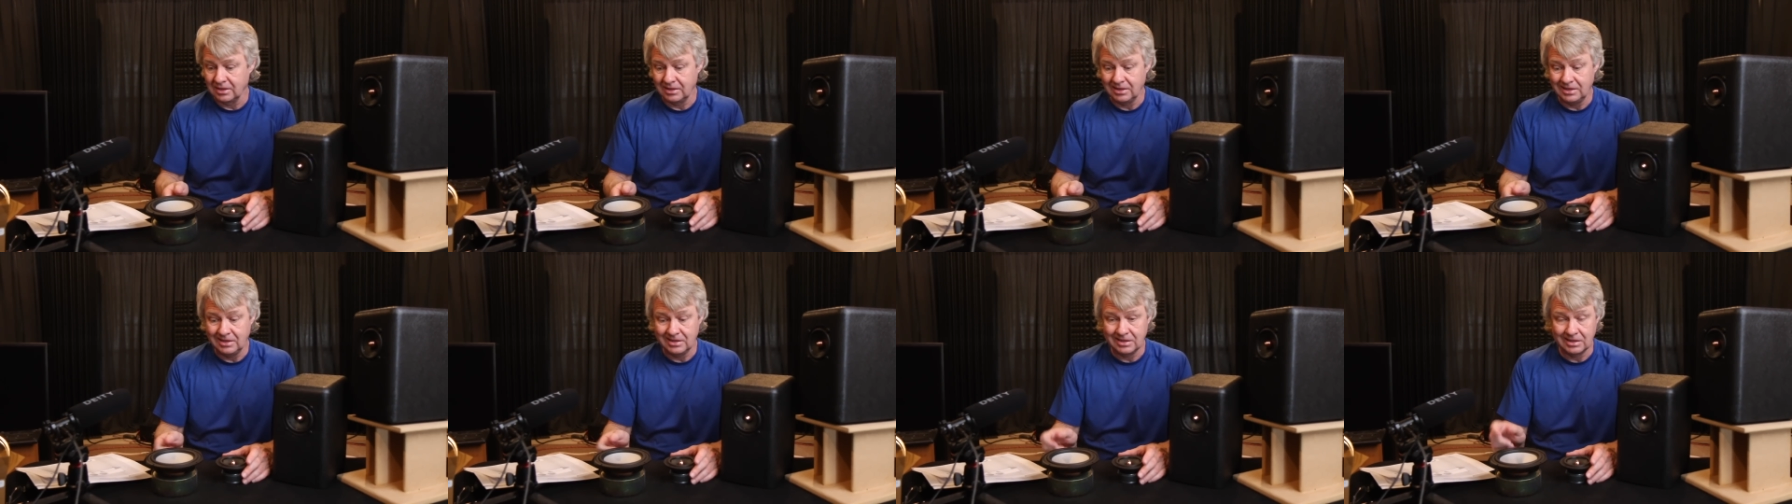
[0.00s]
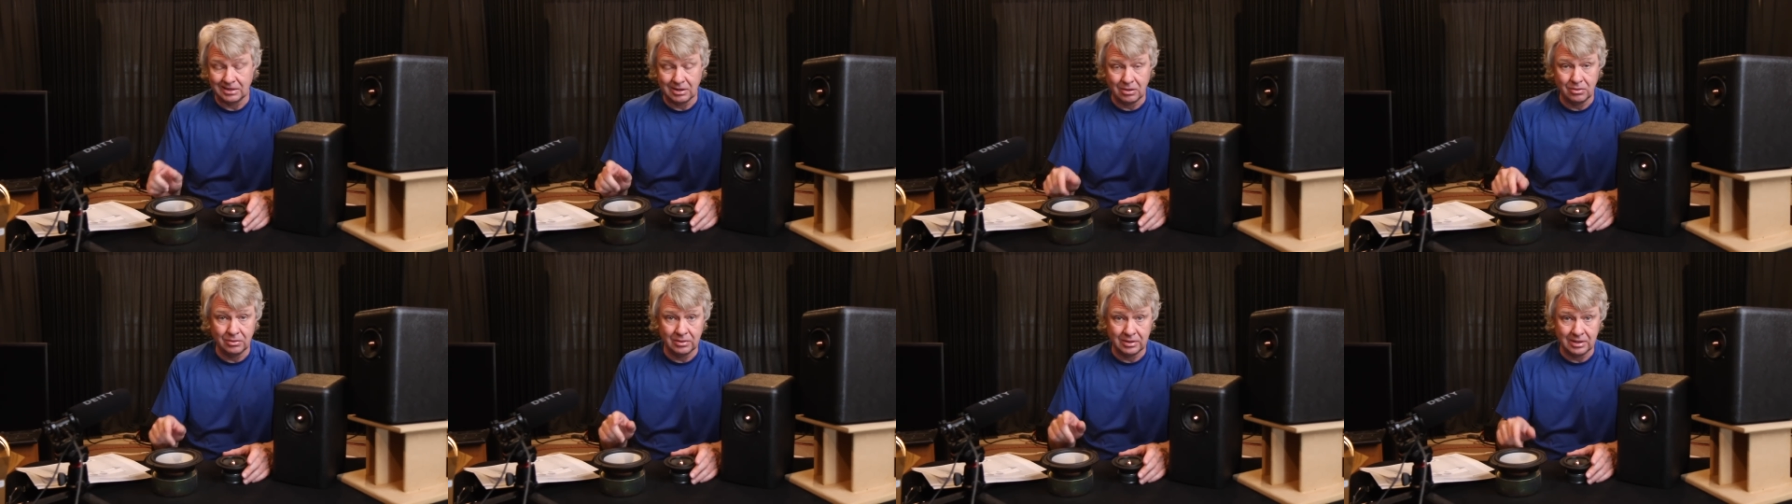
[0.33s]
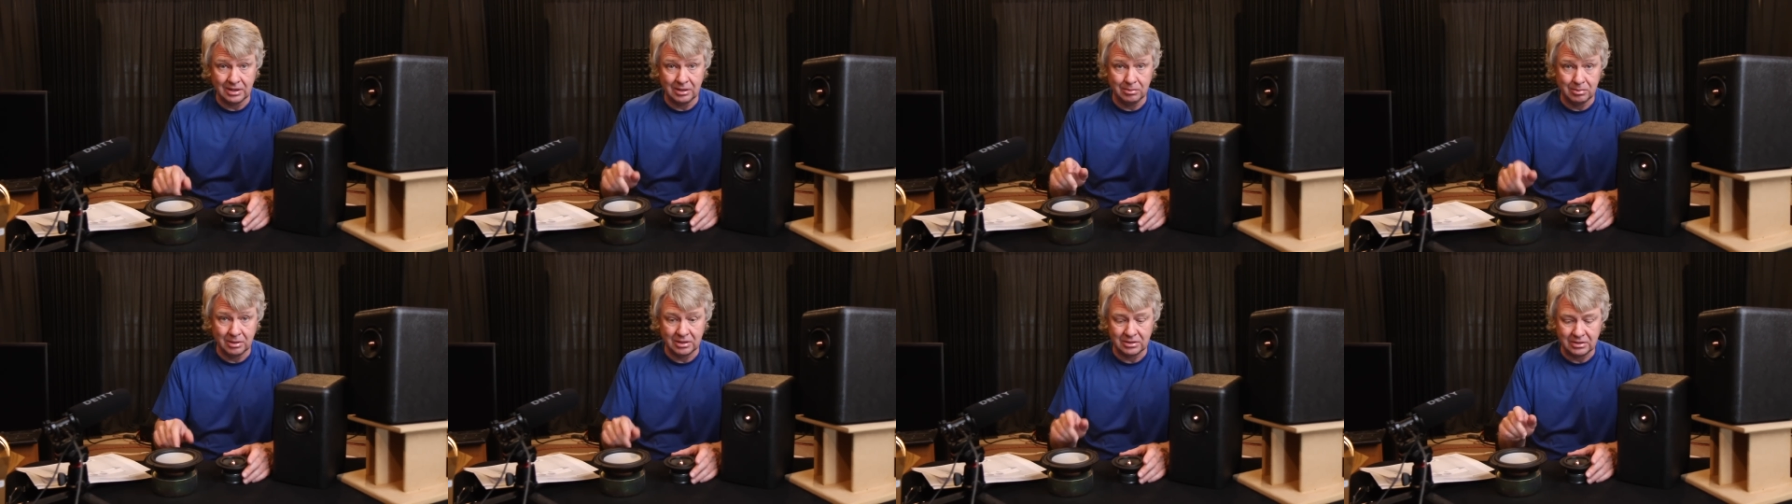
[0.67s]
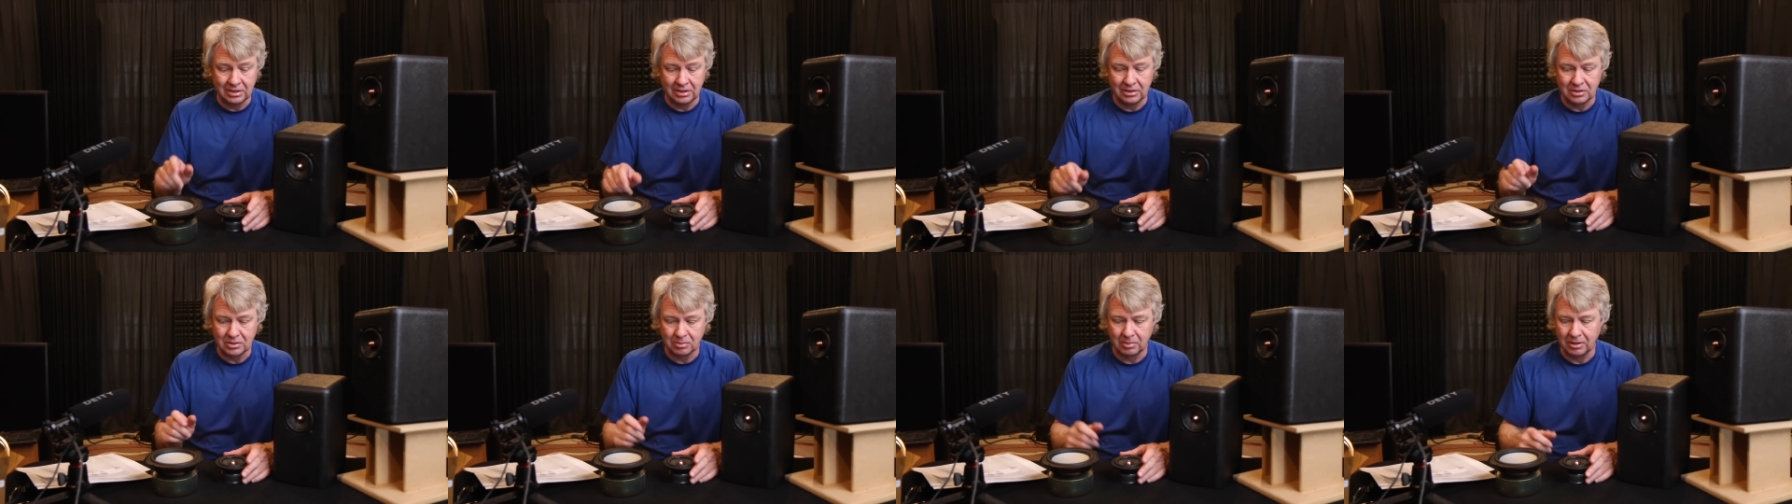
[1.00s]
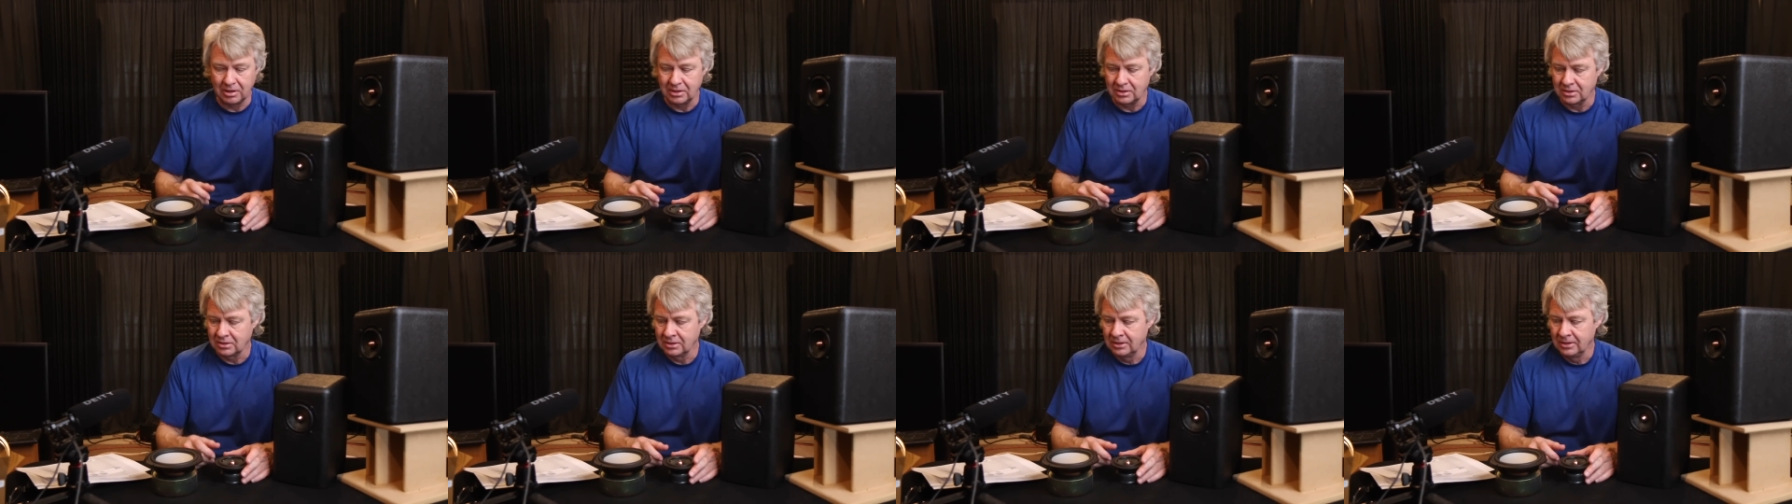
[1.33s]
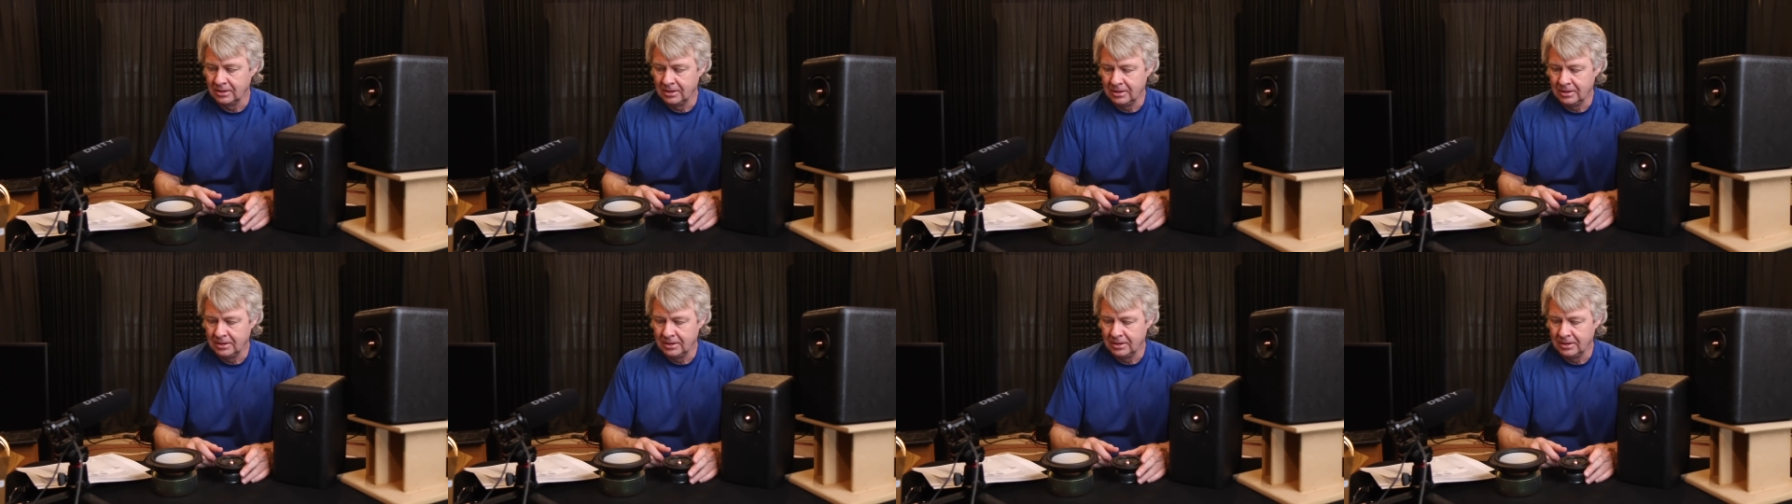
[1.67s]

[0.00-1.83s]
and these don't need much airspace,